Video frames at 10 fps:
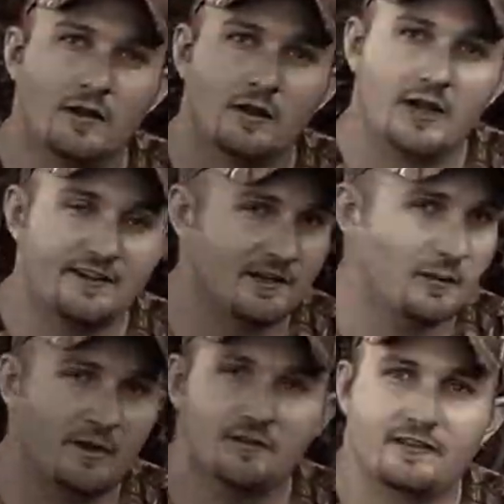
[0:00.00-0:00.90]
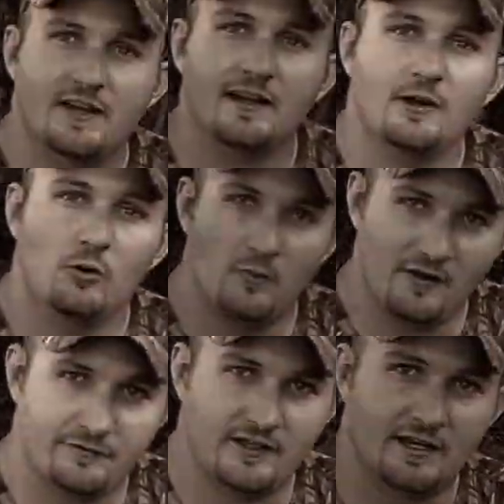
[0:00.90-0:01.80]
He taught me everything I know about
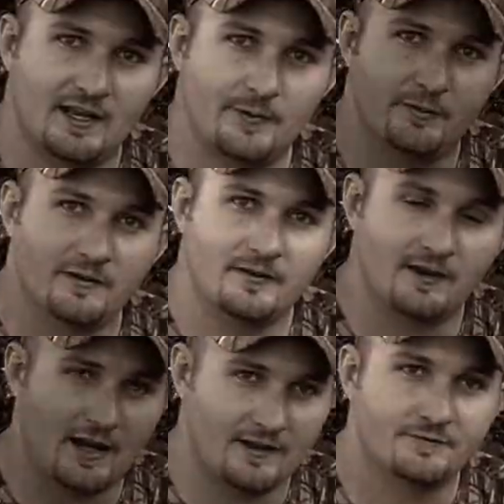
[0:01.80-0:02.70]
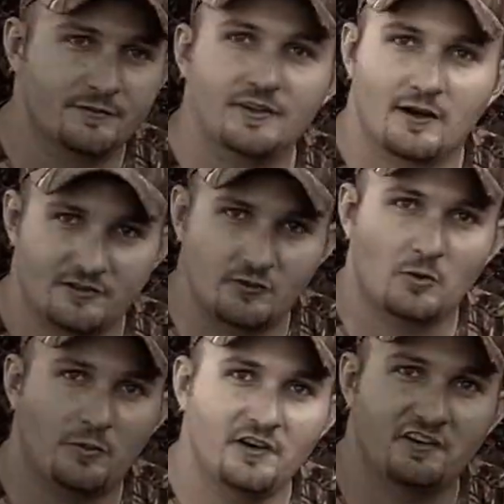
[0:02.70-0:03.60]
flint knapping, and I sure
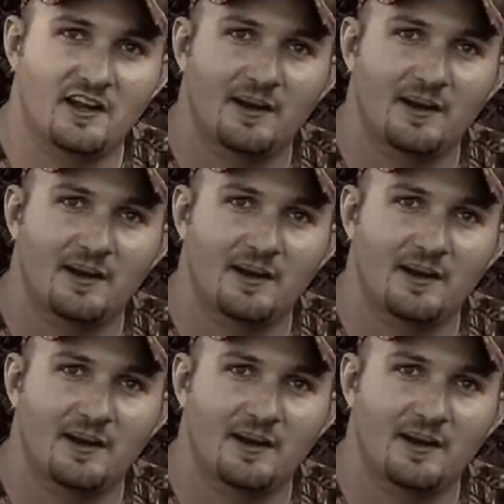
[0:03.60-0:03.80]
appreciate it.